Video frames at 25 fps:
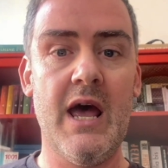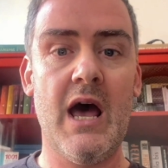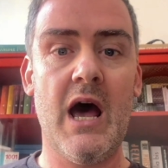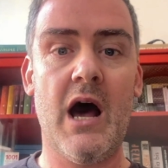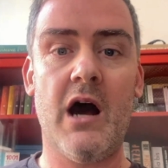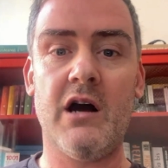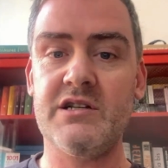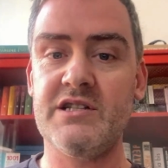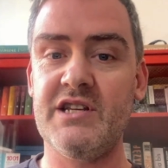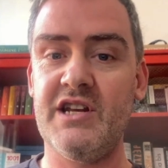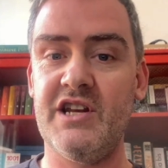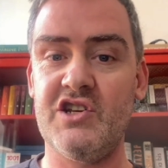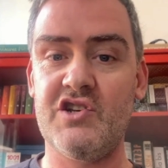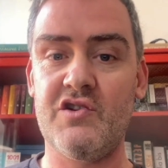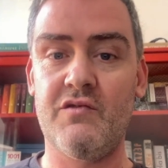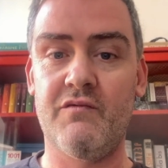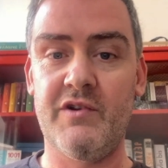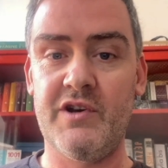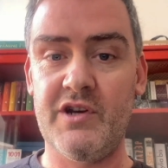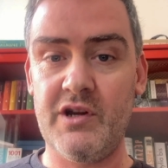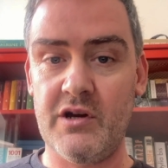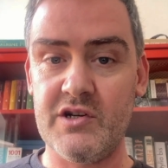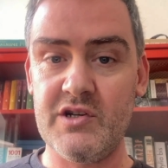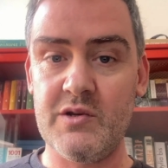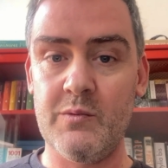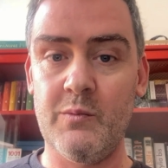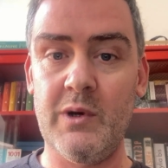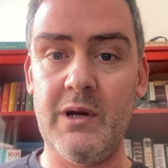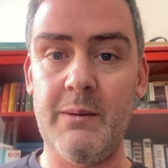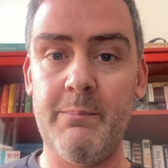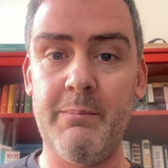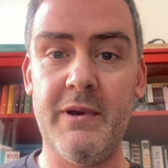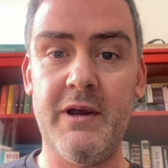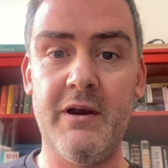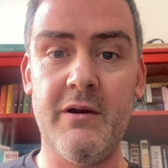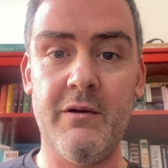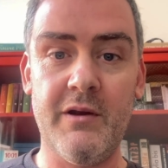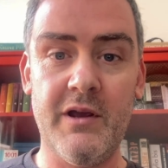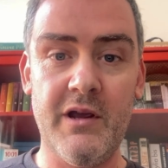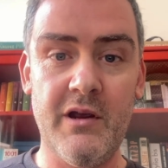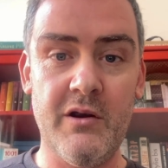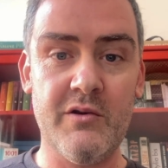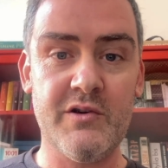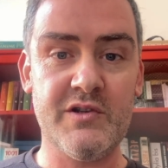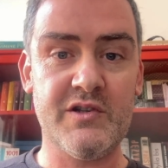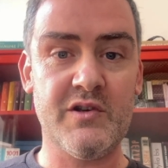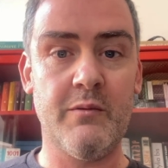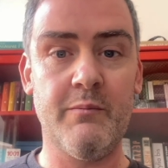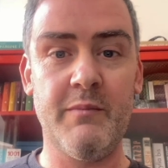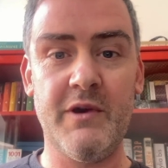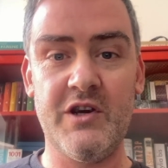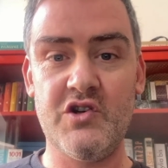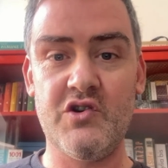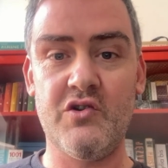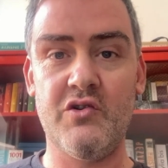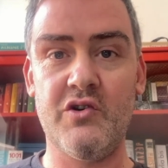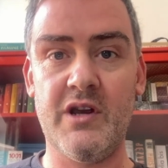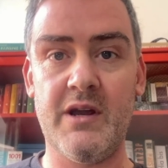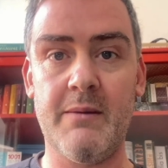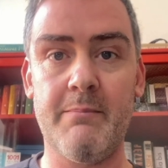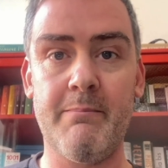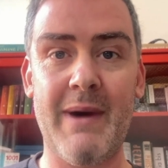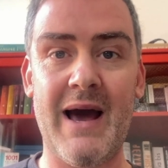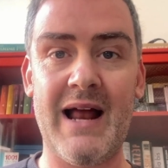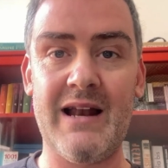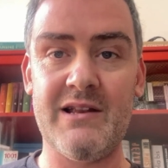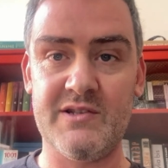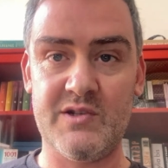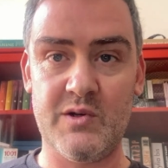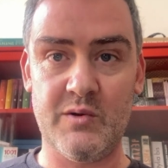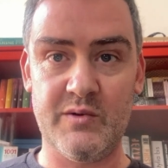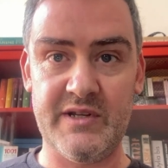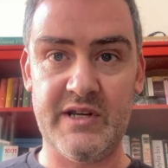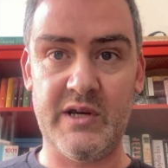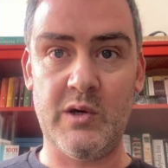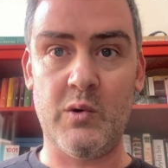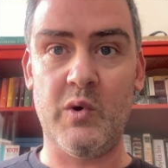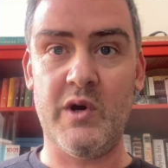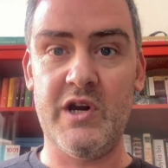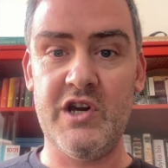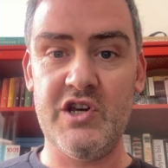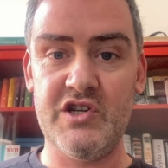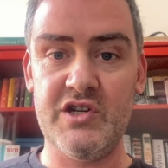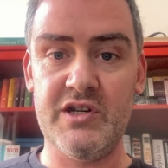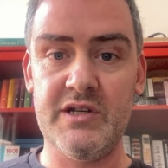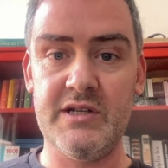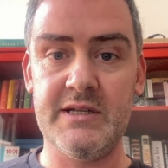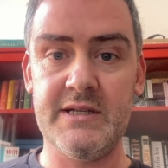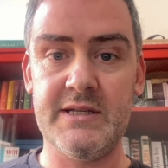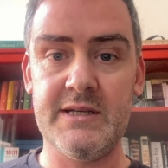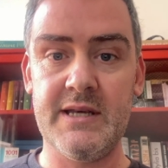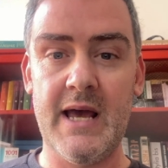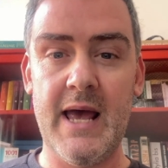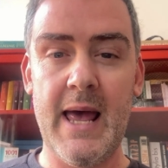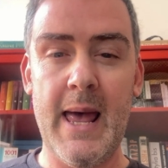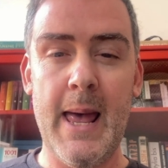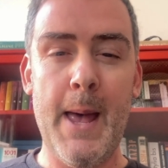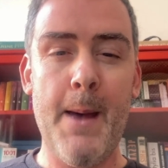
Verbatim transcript: Oxidation reduction will appear here, so make sure you can balance those equations.